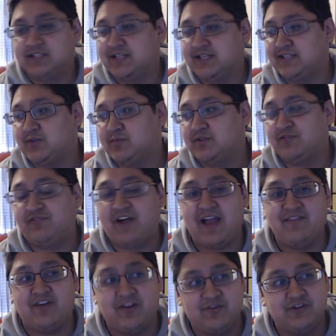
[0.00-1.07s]
So that's almost
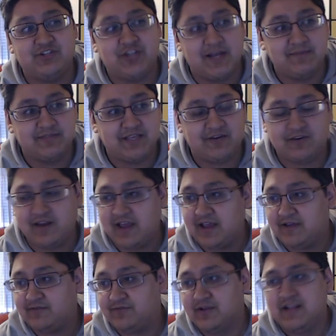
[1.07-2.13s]
five hundred gems that you're gonna
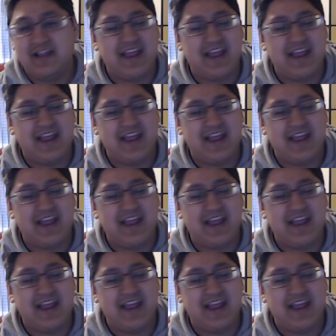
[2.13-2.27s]
have.